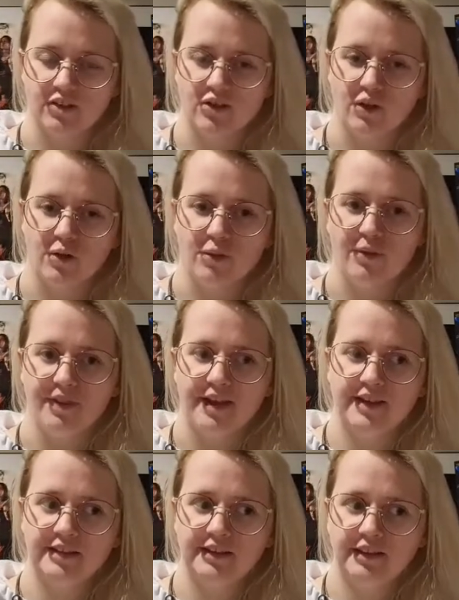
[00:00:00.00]
so
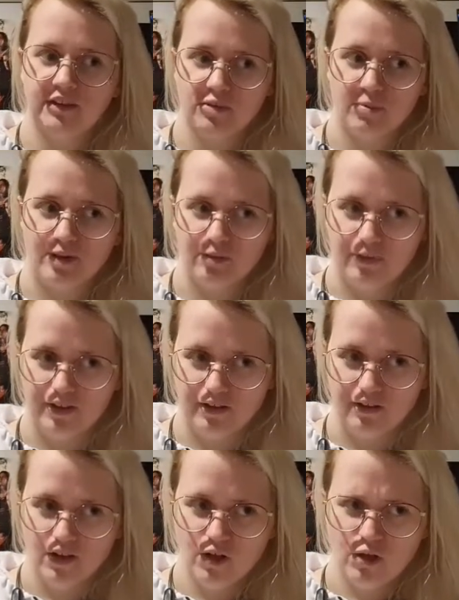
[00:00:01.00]
that leaves me with
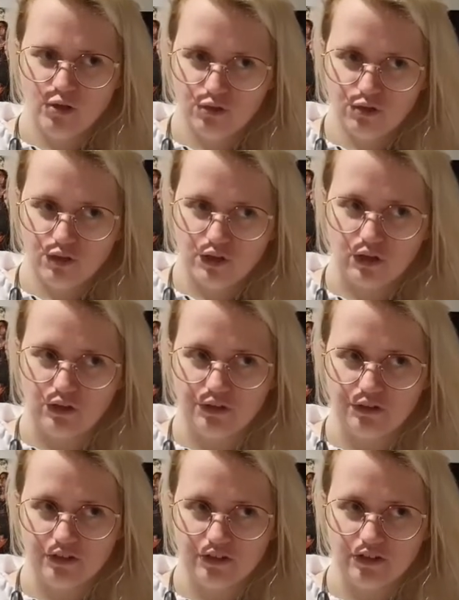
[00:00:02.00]
2
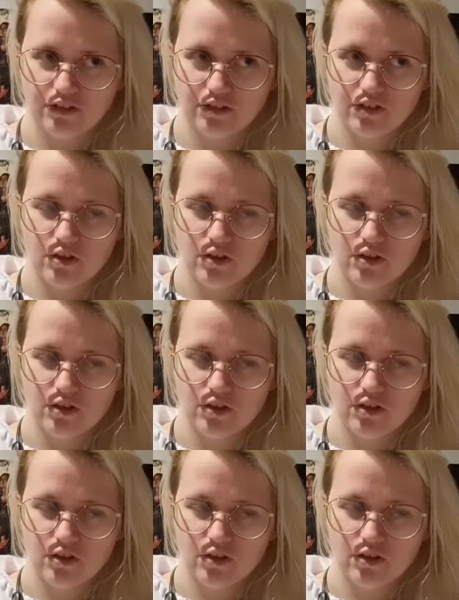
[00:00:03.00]
conclusions.